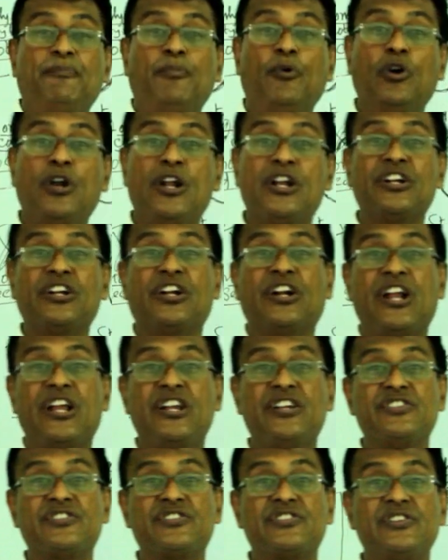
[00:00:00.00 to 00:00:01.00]
pollen
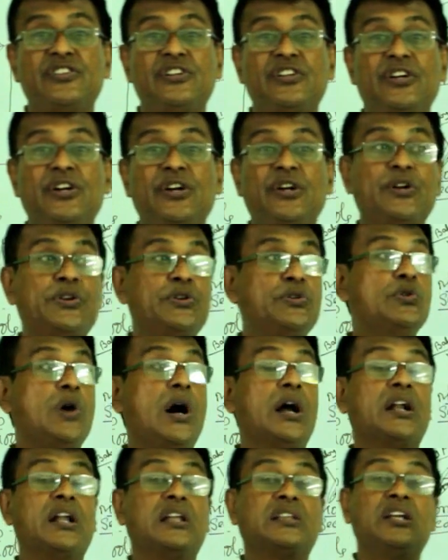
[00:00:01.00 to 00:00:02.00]
grains to
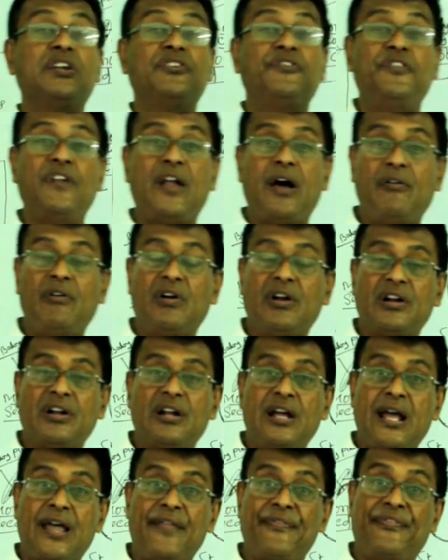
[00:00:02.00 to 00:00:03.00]
another flower,
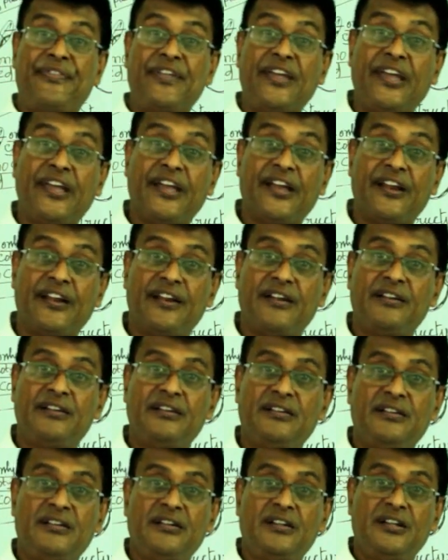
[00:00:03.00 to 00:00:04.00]
and there
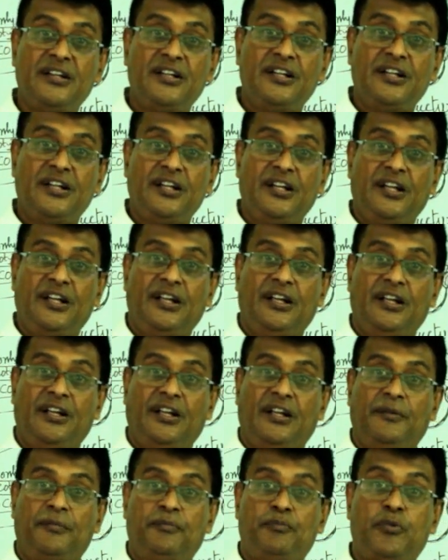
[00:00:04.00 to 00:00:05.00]

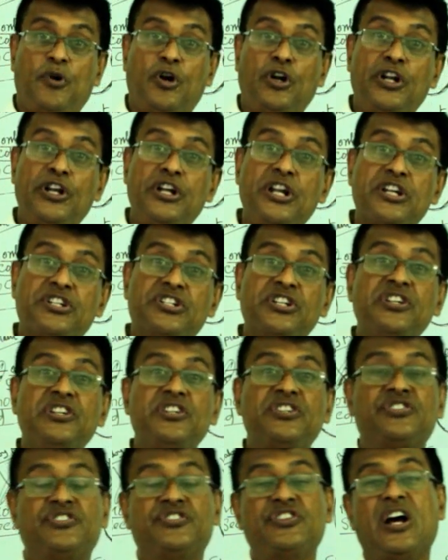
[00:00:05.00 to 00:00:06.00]
pollination
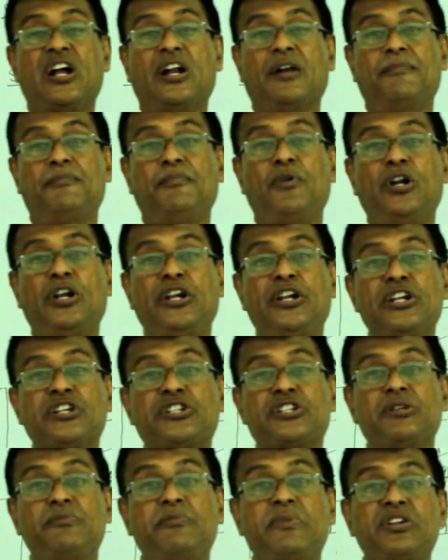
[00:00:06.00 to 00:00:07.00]
is done.
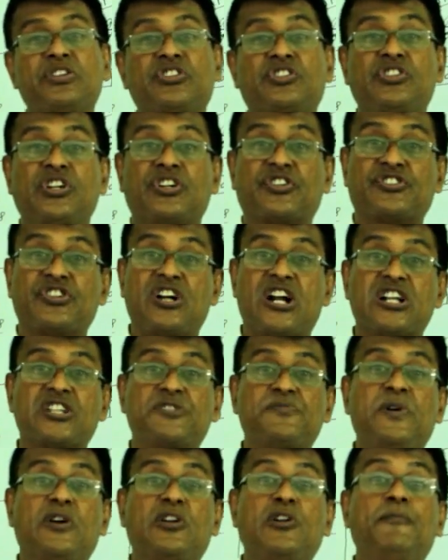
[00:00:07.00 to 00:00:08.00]
Pollination means the
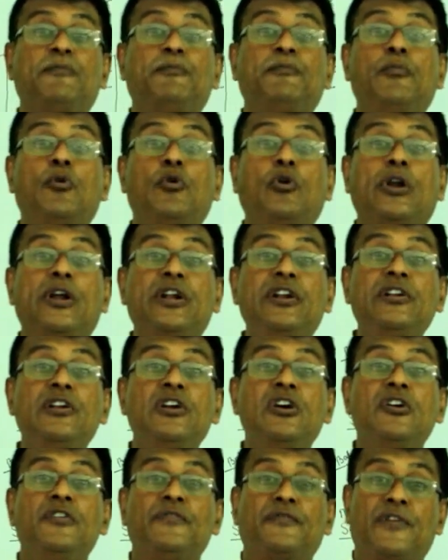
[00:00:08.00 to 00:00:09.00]
transfer of
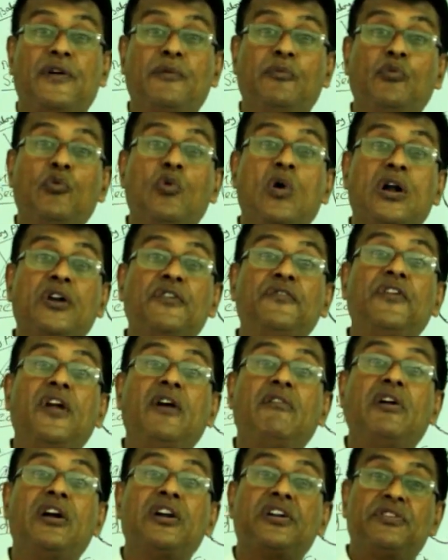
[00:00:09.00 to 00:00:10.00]
pollen from one
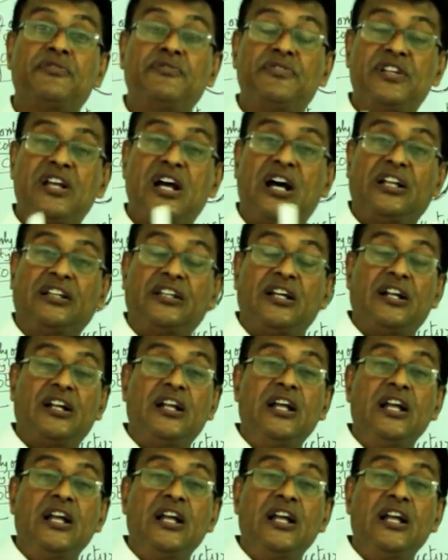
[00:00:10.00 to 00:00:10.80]
flower to the other.